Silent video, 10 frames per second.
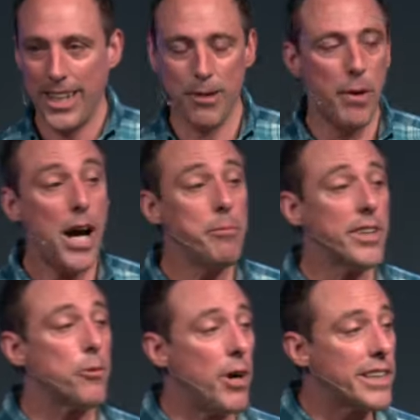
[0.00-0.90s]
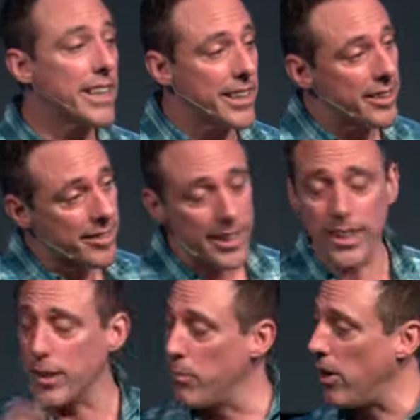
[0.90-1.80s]
And Mom didn't want the kids
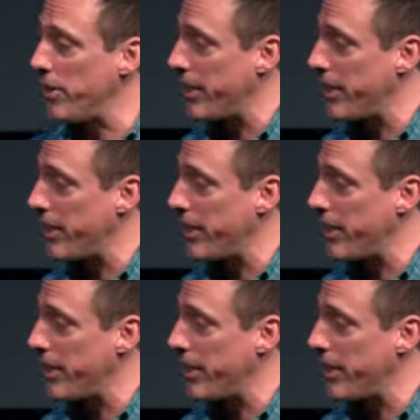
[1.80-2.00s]
eating them all